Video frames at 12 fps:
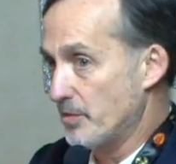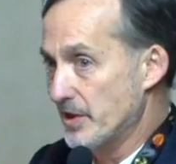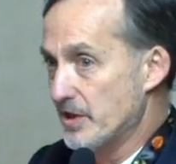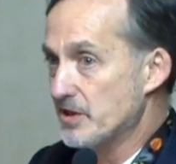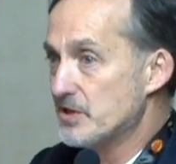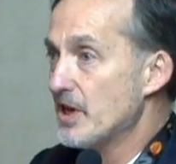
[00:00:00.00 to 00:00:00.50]
We
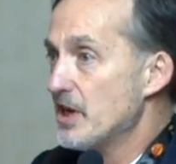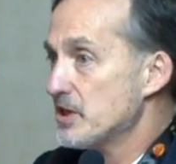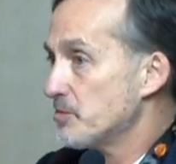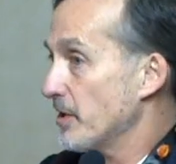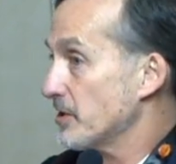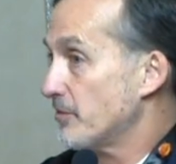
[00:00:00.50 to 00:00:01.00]
did
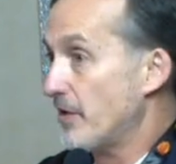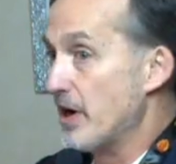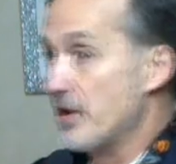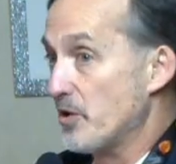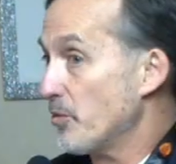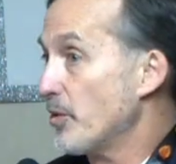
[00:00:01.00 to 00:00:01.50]

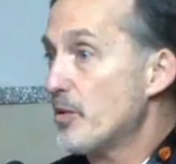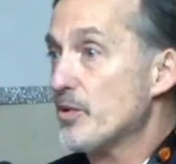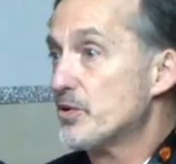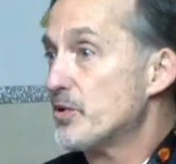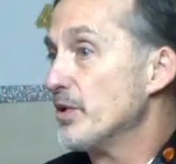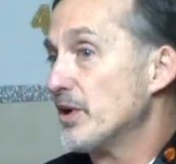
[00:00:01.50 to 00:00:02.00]
specify that we
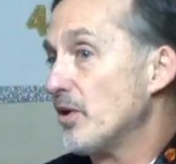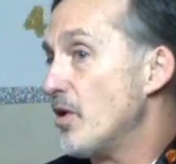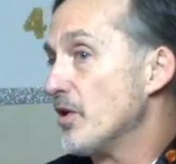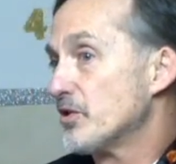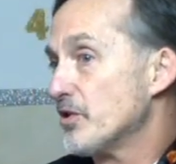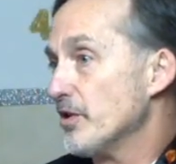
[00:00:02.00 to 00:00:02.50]
were doing
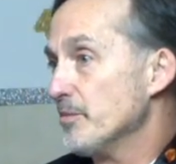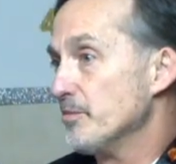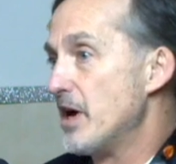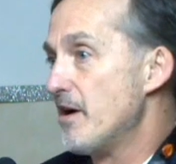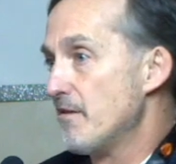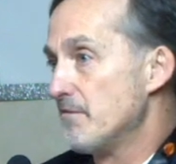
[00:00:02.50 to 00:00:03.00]

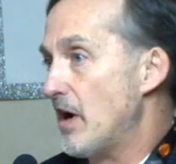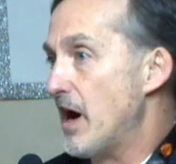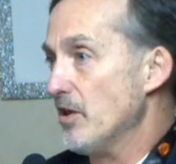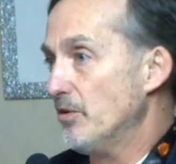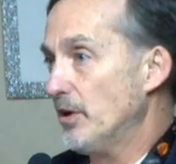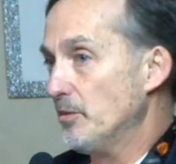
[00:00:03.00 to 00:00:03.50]
long-term
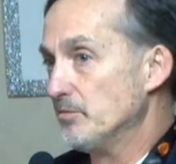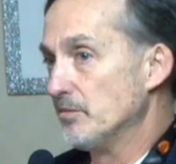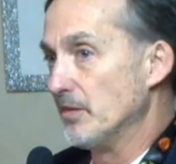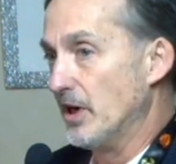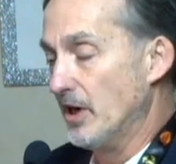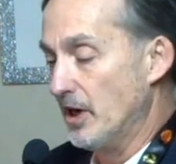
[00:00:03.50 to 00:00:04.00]

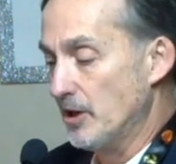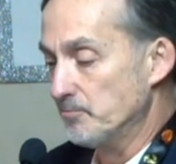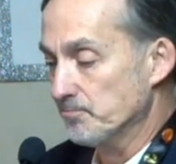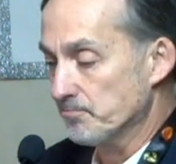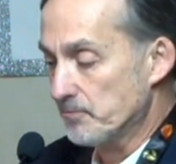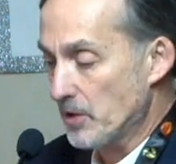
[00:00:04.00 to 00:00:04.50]

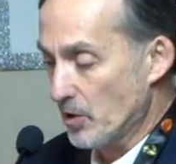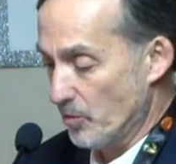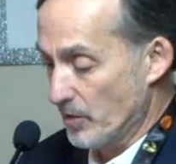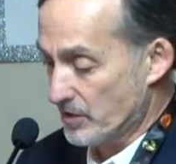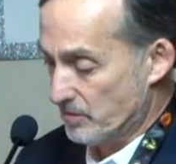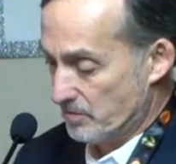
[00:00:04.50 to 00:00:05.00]
follow-up,
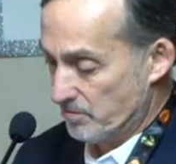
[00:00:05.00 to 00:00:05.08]
which